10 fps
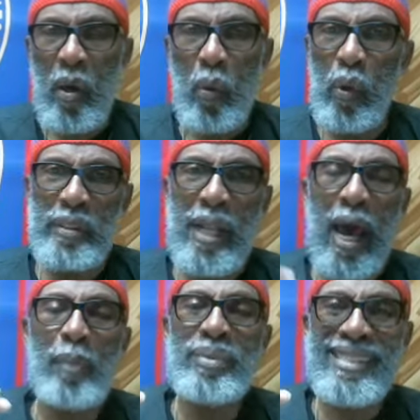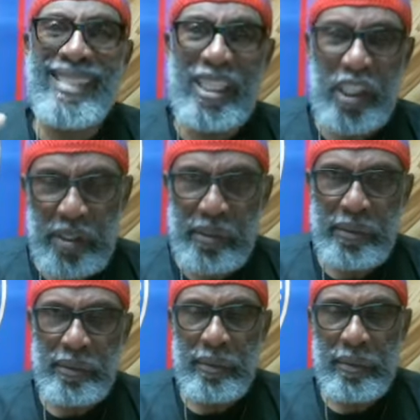was an oppositional,
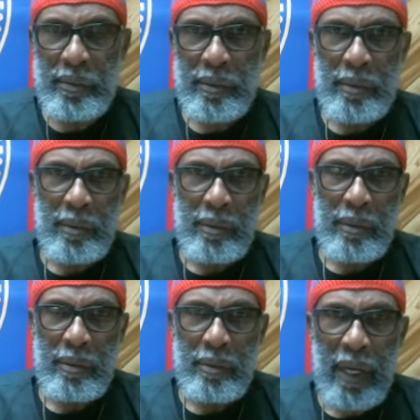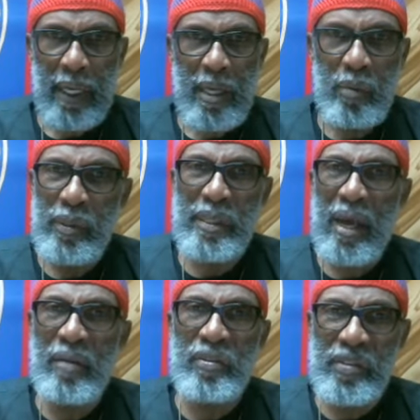right? He was an
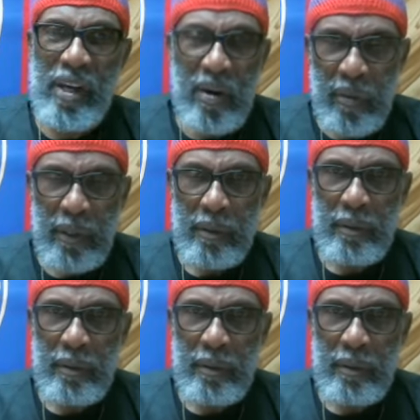adversarial.